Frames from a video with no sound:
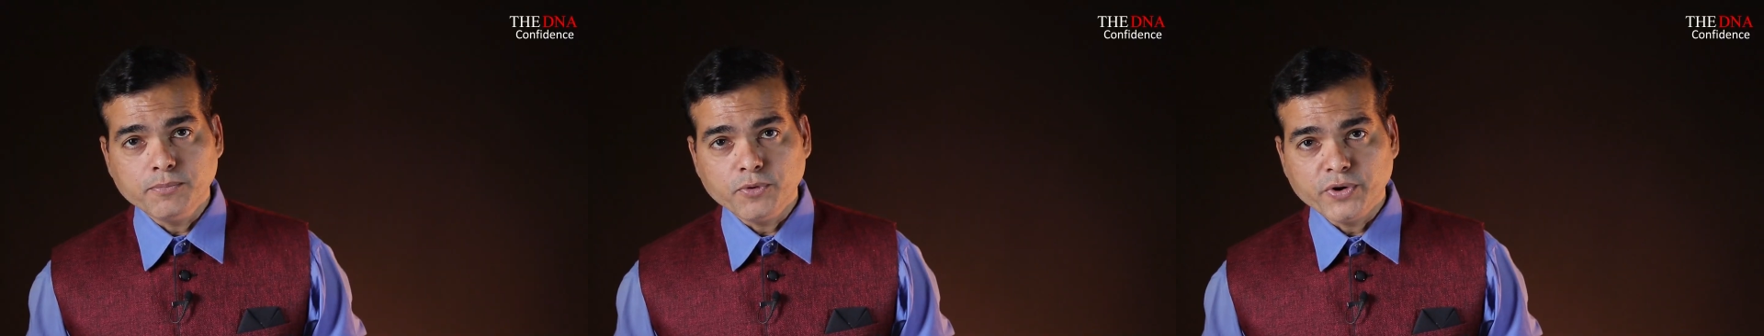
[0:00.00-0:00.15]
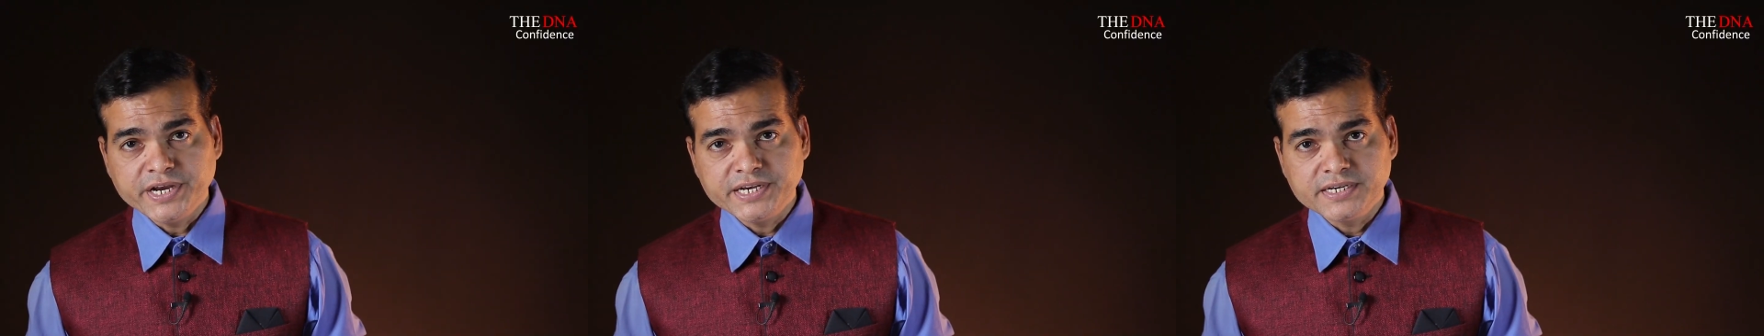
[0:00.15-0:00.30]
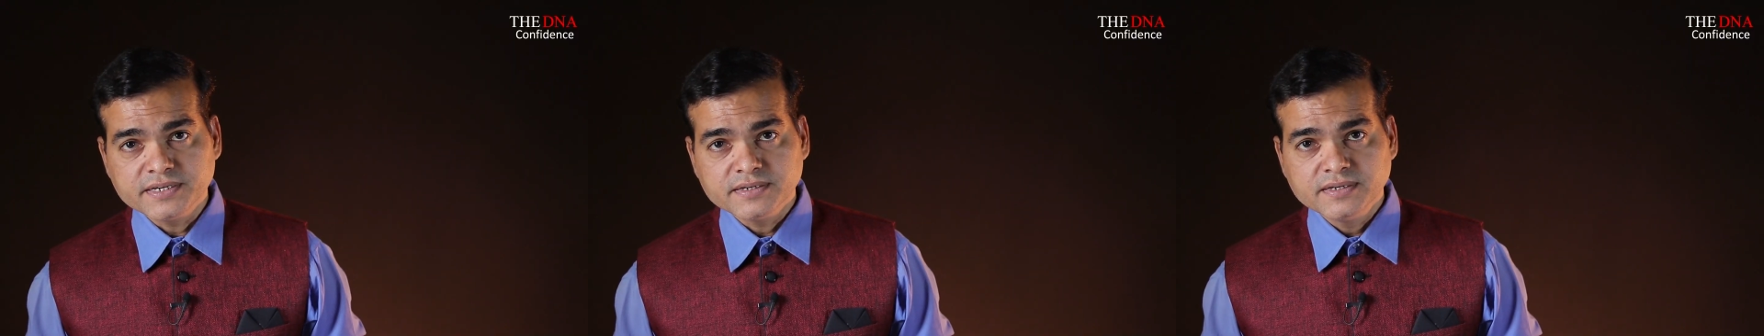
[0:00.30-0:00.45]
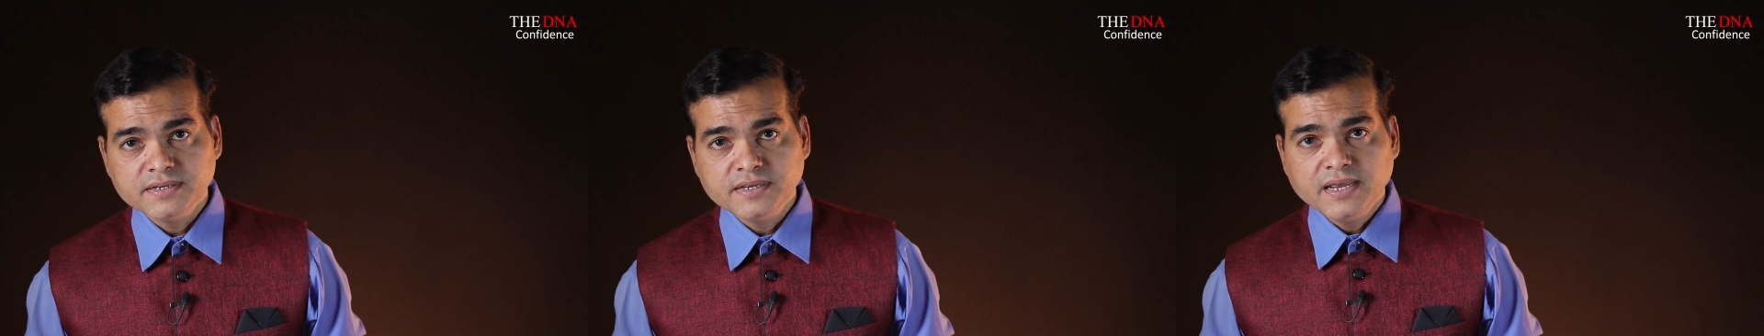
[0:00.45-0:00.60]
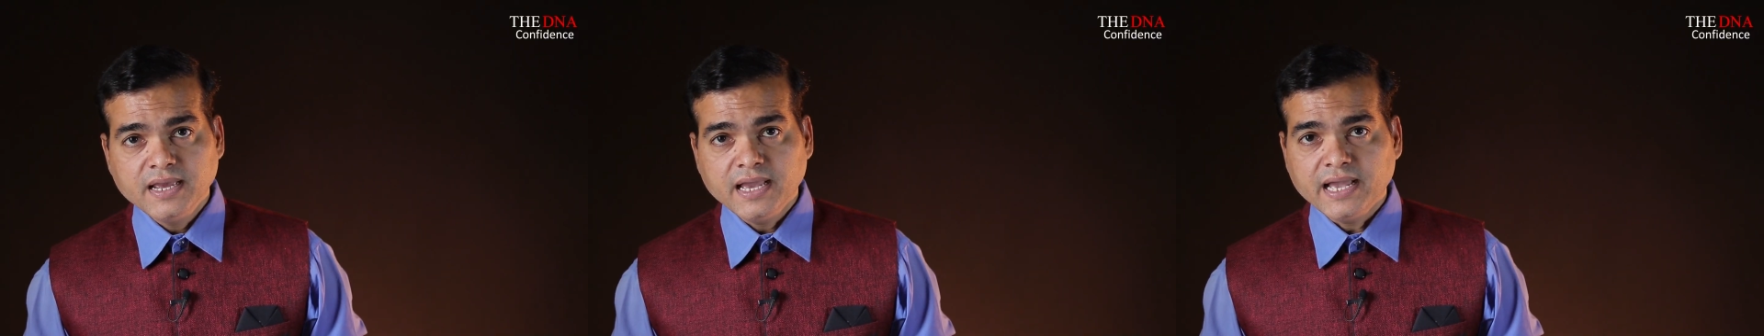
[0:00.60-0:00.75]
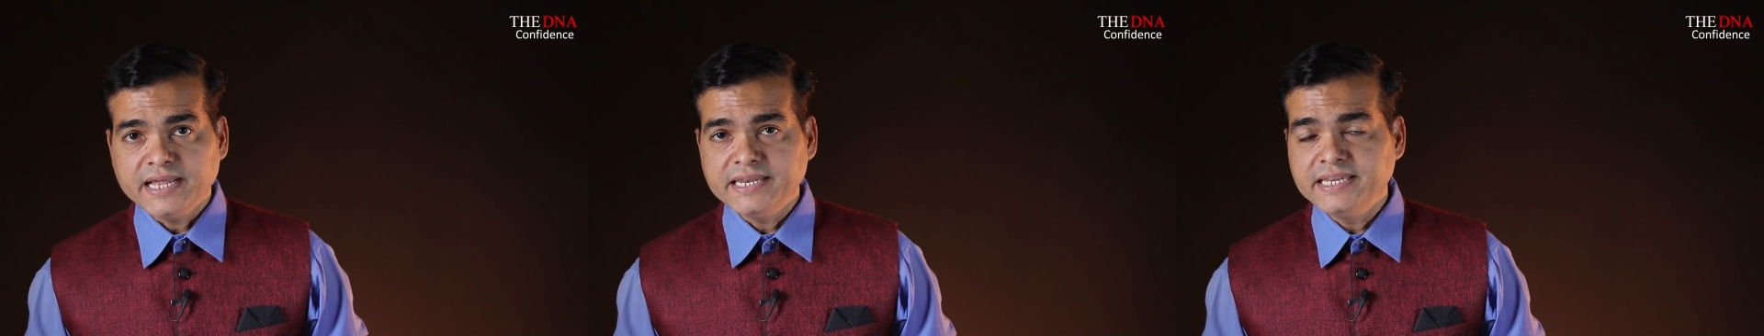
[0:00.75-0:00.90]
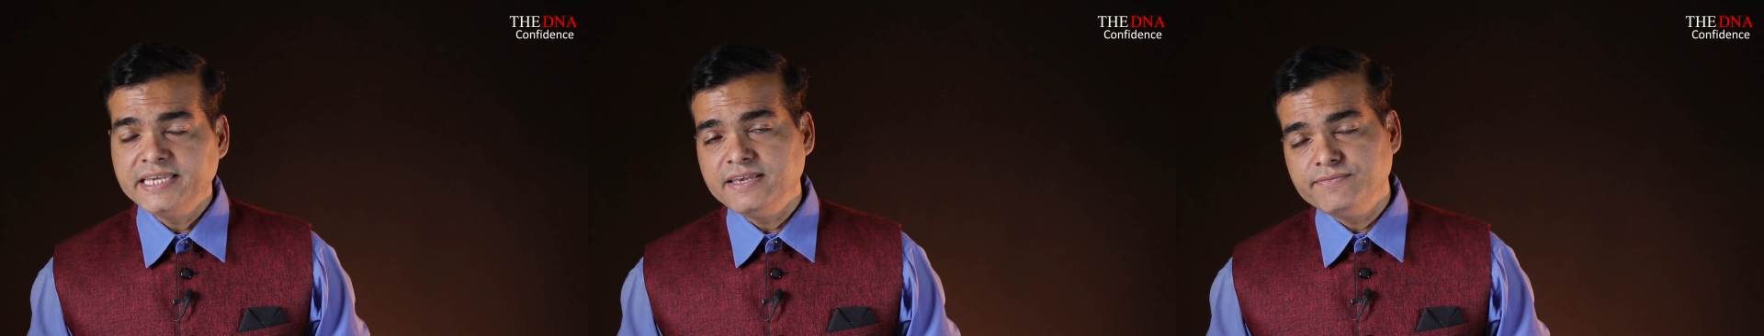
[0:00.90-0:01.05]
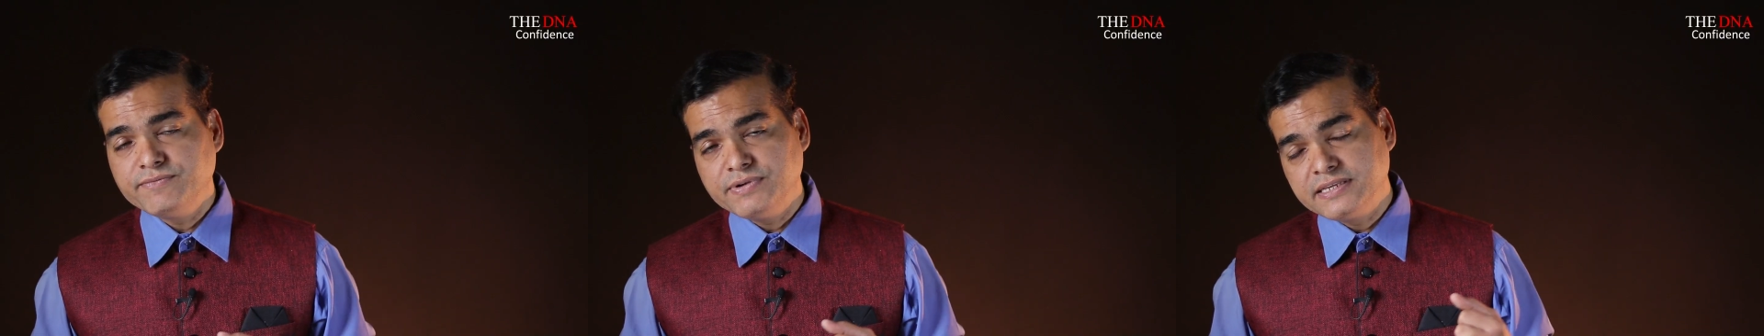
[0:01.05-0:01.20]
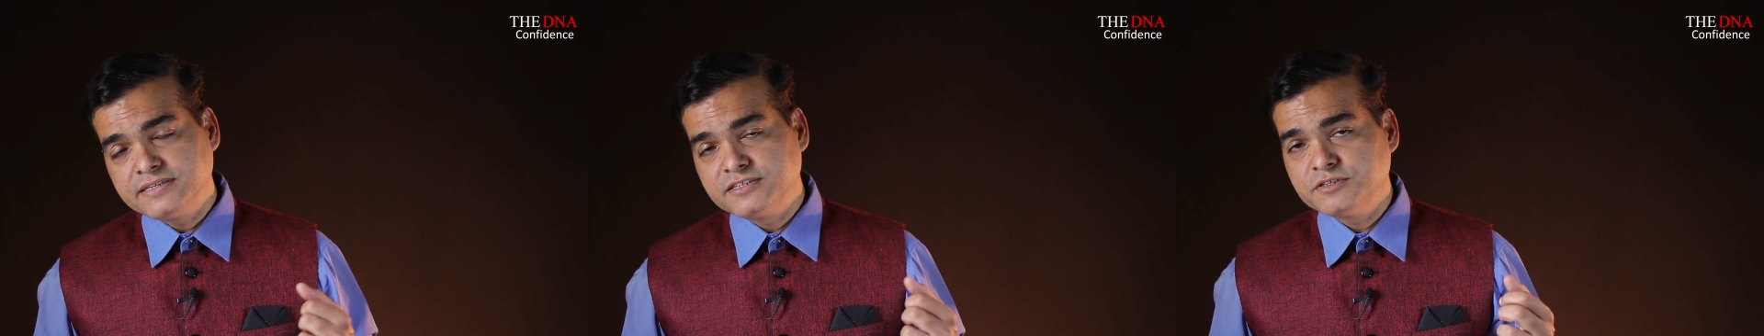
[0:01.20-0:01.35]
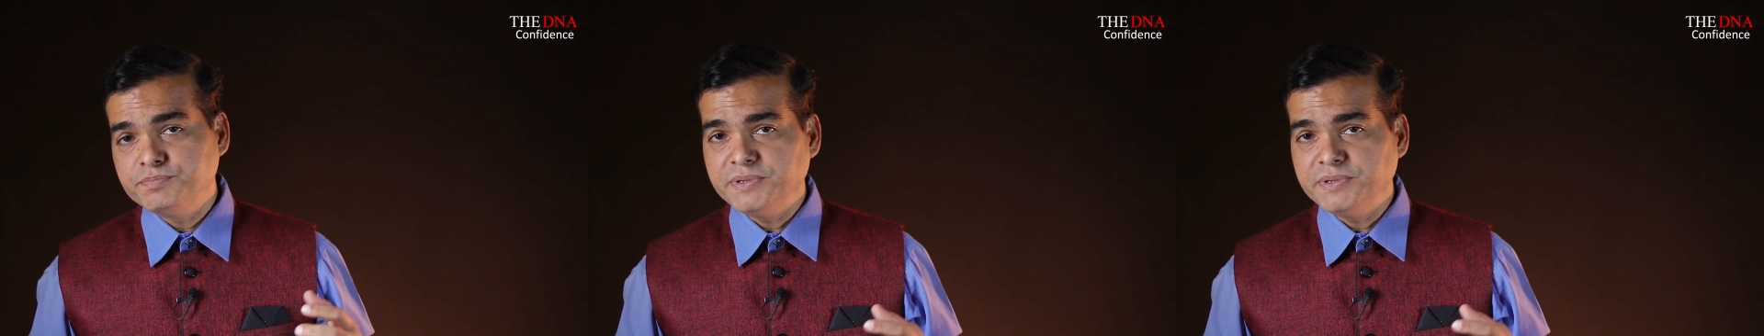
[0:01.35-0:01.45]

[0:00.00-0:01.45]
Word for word: your point and he will